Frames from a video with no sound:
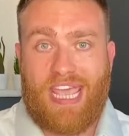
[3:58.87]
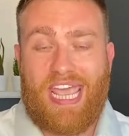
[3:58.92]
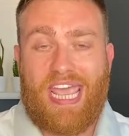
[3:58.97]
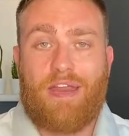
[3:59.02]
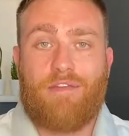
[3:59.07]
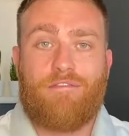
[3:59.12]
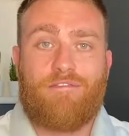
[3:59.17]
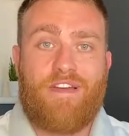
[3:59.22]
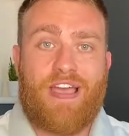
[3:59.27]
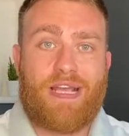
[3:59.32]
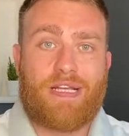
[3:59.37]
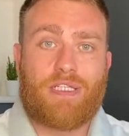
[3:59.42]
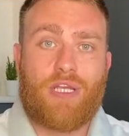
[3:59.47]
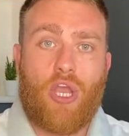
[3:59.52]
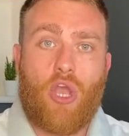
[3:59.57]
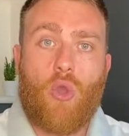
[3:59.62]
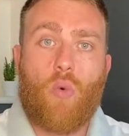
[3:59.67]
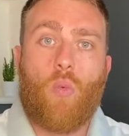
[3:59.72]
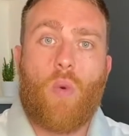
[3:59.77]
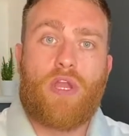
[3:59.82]
In fact,
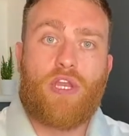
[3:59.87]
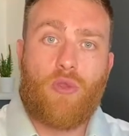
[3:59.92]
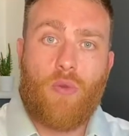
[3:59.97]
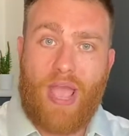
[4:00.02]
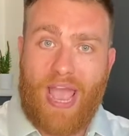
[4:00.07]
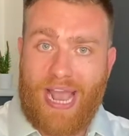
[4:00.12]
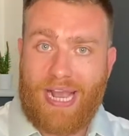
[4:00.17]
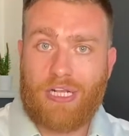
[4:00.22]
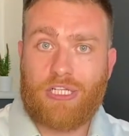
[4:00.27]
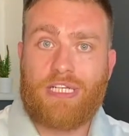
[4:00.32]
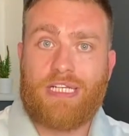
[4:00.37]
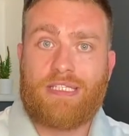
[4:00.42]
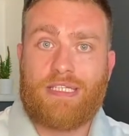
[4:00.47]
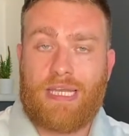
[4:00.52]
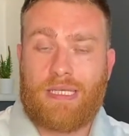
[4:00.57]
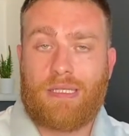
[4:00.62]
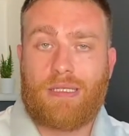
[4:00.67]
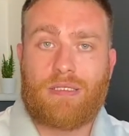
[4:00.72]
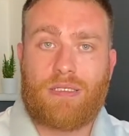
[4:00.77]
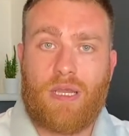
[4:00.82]
when you actually
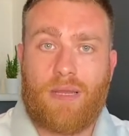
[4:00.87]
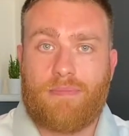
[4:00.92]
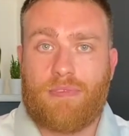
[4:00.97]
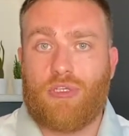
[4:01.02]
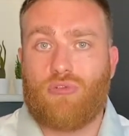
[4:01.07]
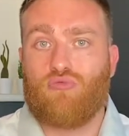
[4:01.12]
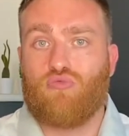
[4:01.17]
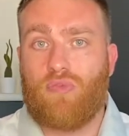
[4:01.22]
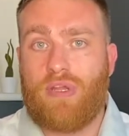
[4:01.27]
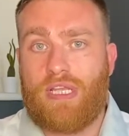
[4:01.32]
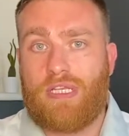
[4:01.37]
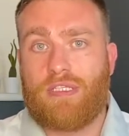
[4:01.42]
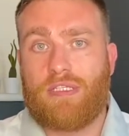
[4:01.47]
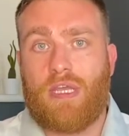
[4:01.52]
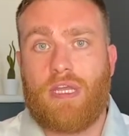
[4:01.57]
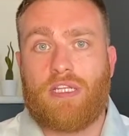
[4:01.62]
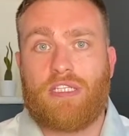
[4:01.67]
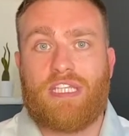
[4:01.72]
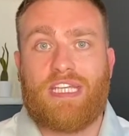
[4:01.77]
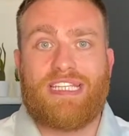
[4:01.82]
take the time to
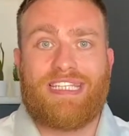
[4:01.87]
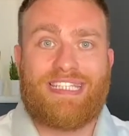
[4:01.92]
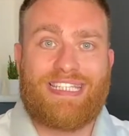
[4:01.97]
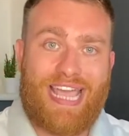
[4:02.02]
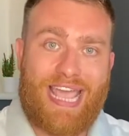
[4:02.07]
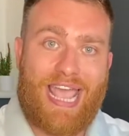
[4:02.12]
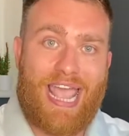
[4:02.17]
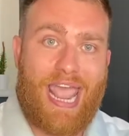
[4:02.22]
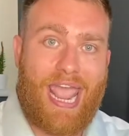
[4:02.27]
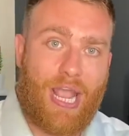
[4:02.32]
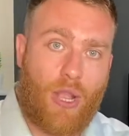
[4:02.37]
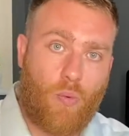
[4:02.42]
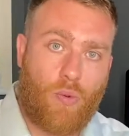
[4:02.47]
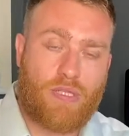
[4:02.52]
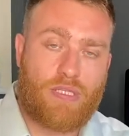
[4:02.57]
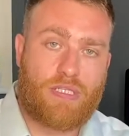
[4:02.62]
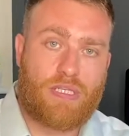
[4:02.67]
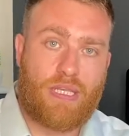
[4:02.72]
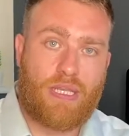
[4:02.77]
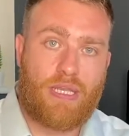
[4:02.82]
research the debt
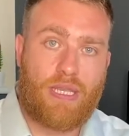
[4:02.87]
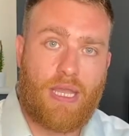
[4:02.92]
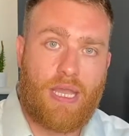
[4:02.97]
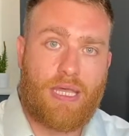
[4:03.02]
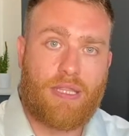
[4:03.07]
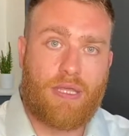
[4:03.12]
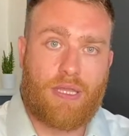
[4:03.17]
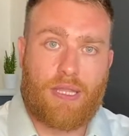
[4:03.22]
equity, the